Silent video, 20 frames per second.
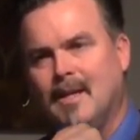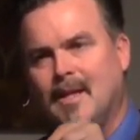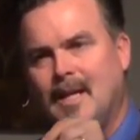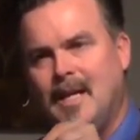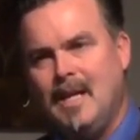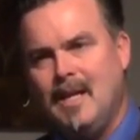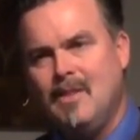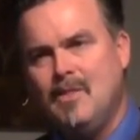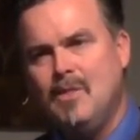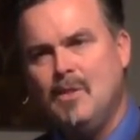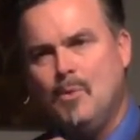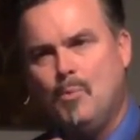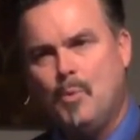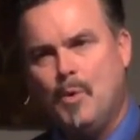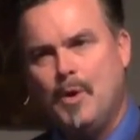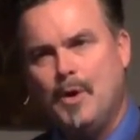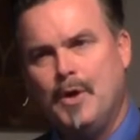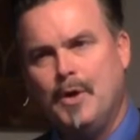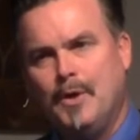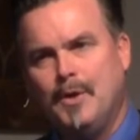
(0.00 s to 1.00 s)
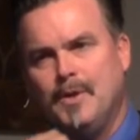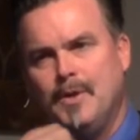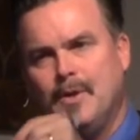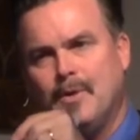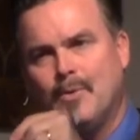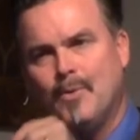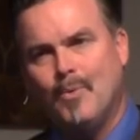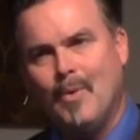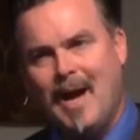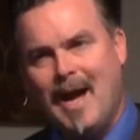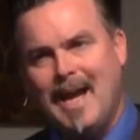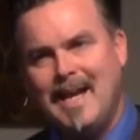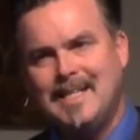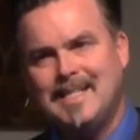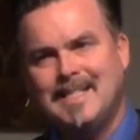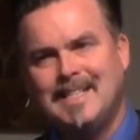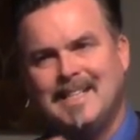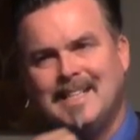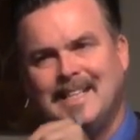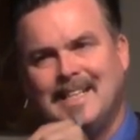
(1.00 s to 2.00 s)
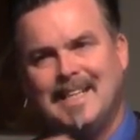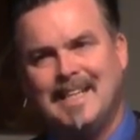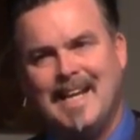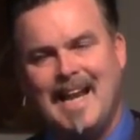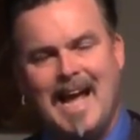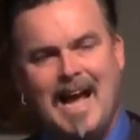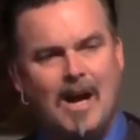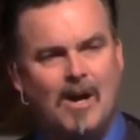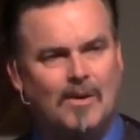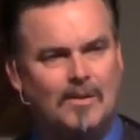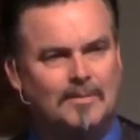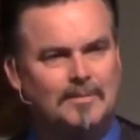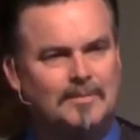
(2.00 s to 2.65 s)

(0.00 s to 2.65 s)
in the world right now.